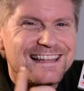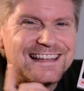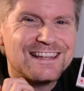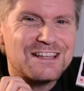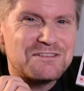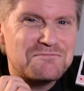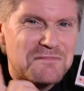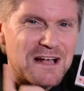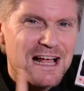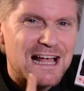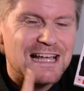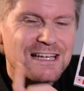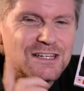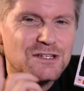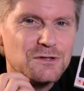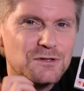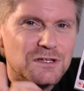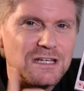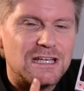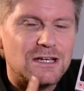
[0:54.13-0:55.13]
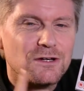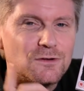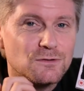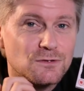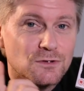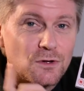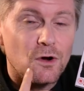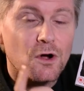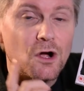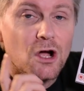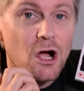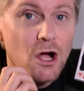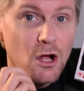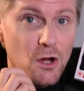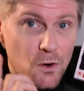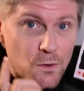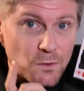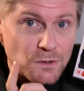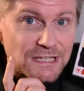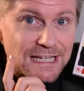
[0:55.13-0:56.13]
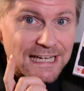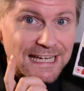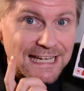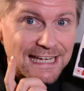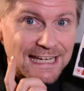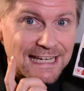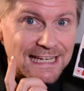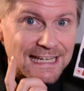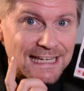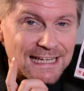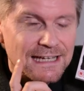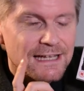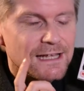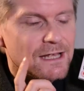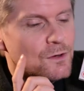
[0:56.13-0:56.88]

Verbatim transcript: The Man Who Killed Don Quixote,